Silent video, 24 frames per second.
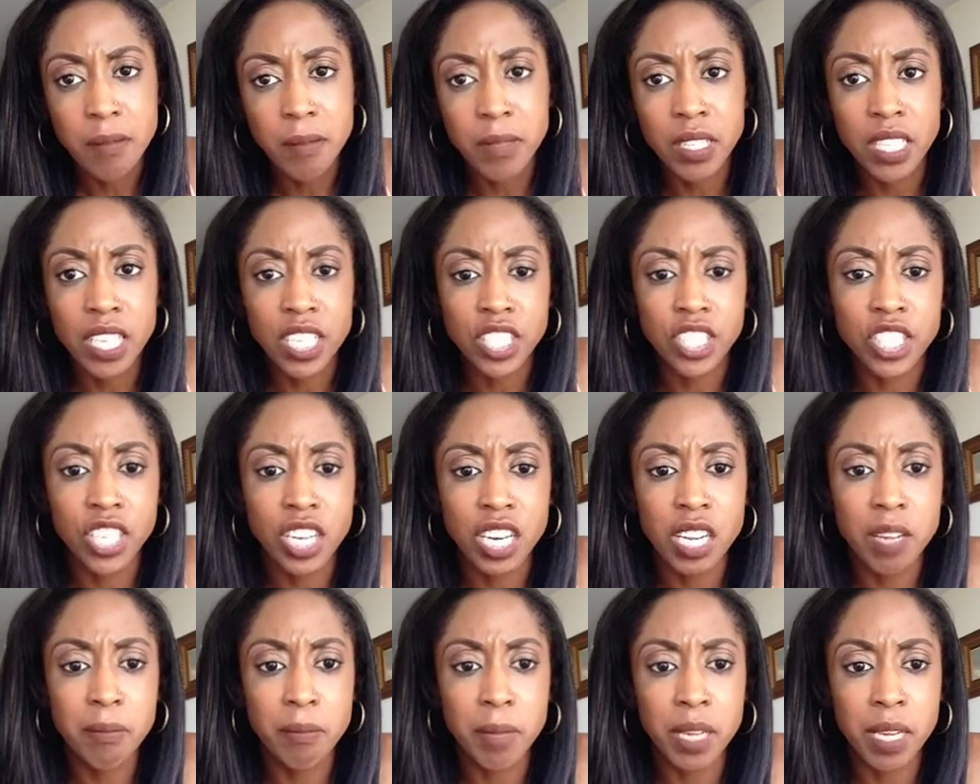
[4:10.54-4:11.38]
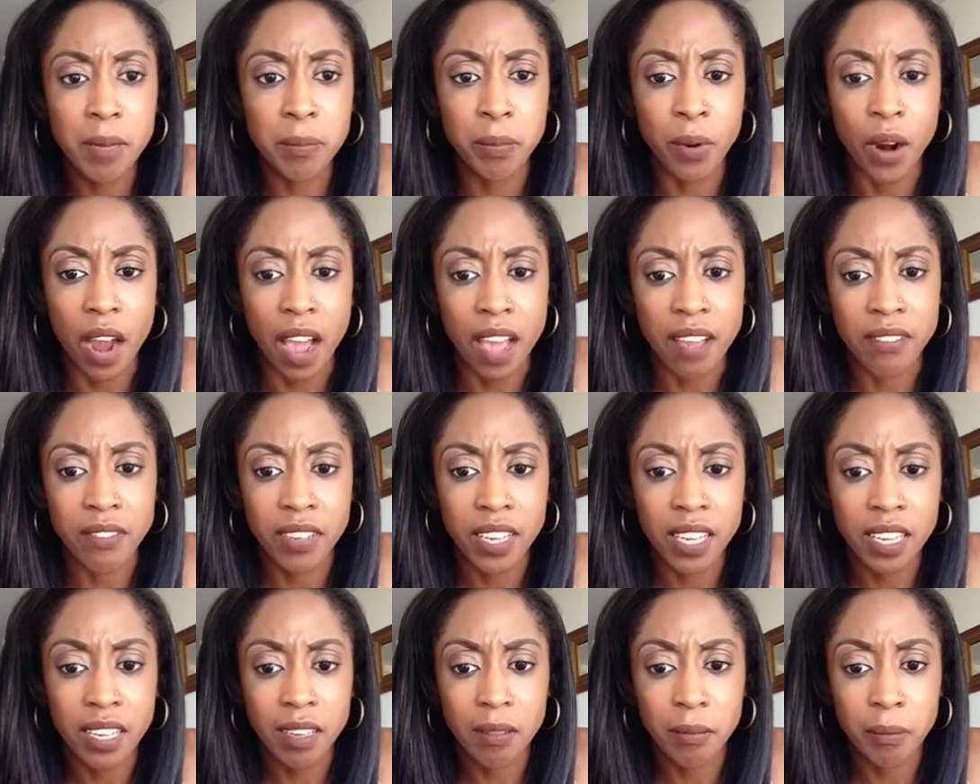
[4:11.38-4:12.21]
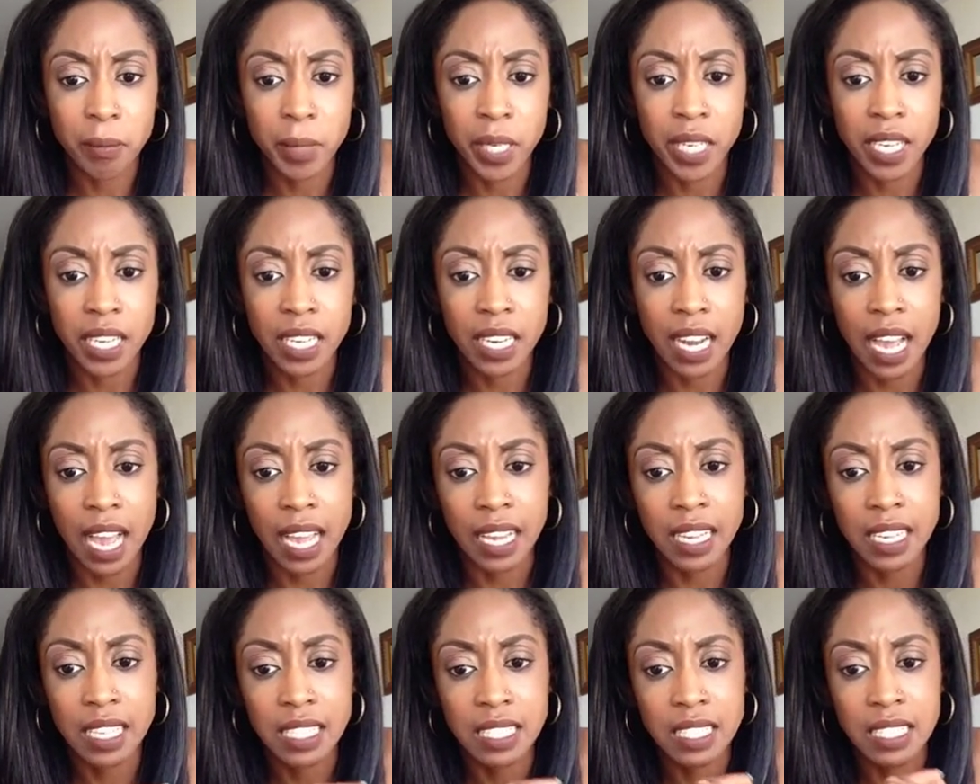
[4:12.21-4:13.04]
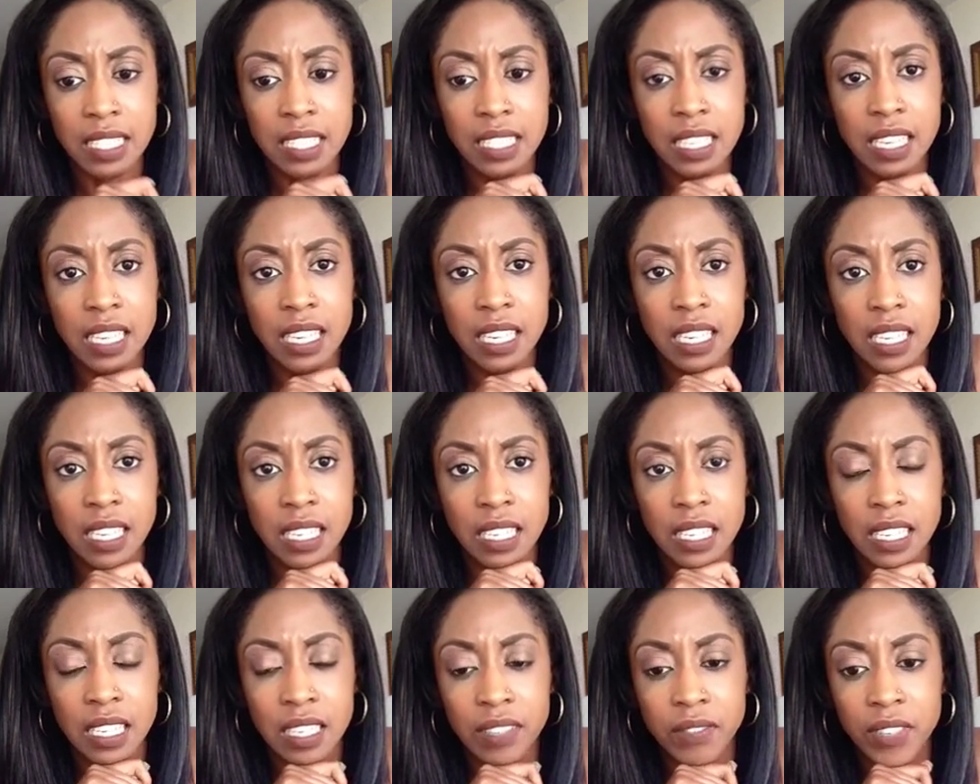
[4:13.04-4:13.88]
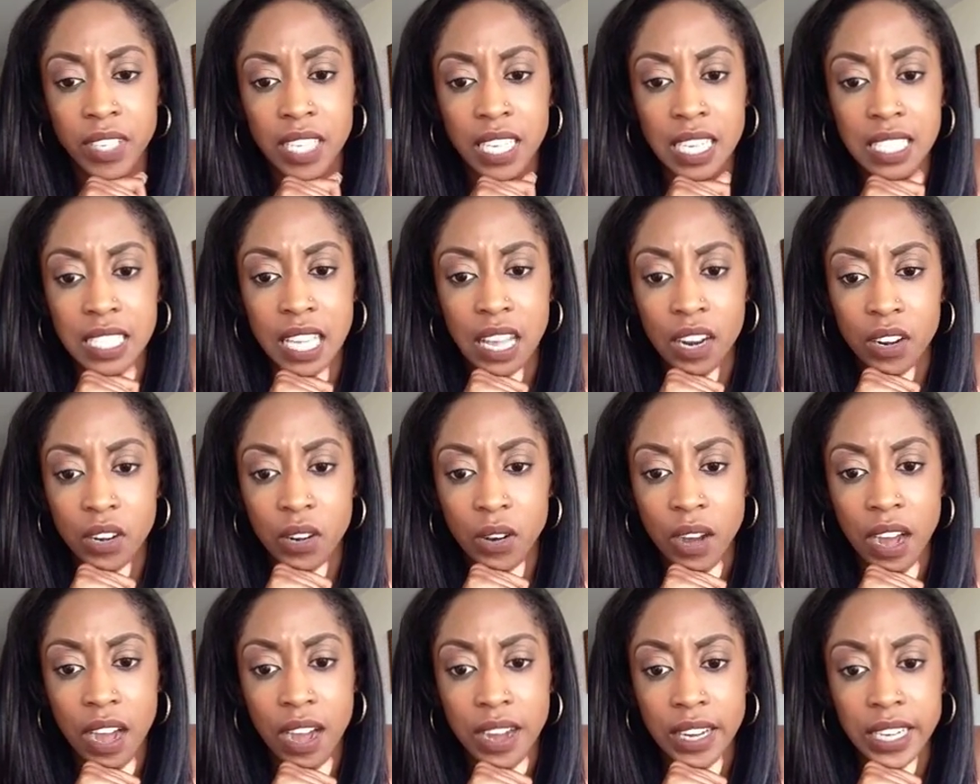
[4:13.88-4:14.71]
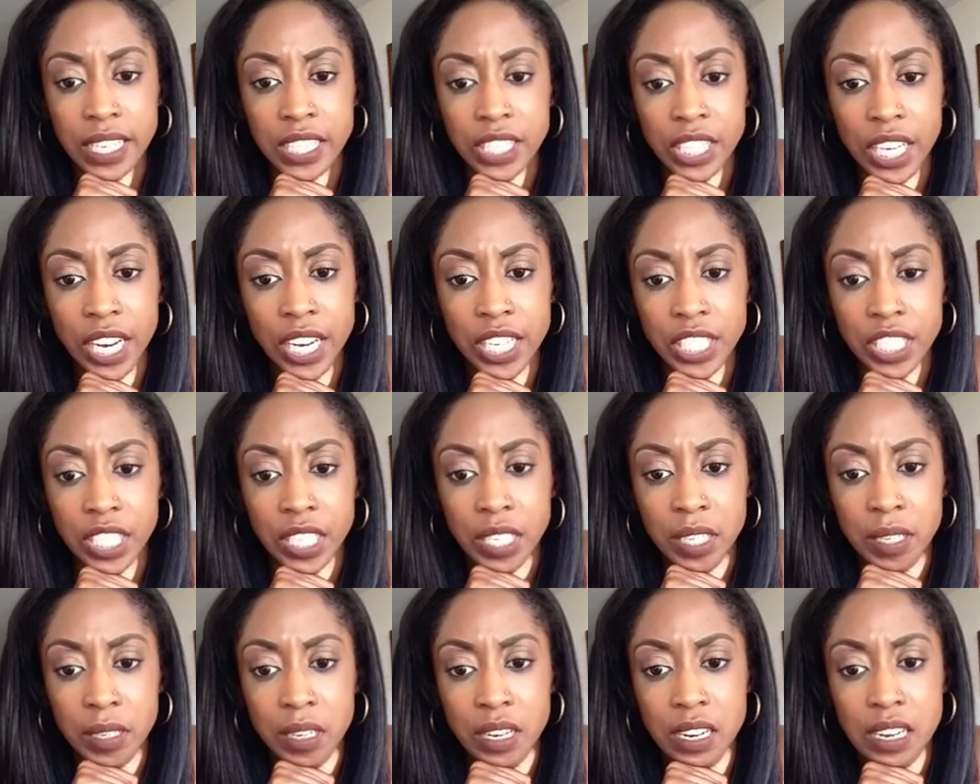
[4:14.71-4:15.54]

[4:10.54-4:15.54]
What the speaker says: This shouldn't be private, but I can see if it is. I don't know how I can change it.